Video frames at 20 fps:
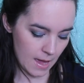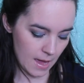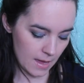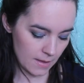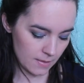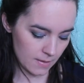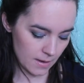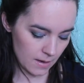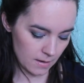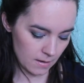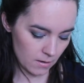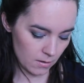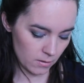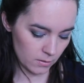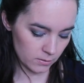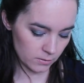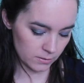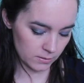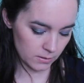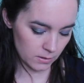And then
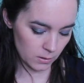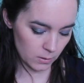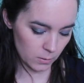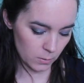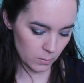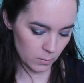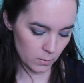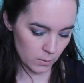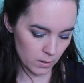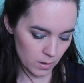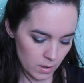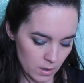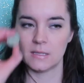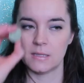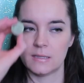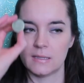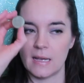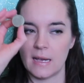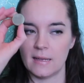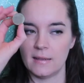also
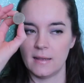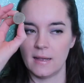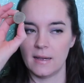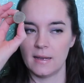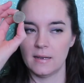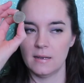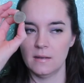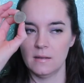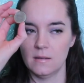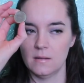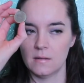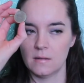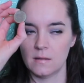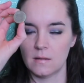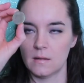Sideline.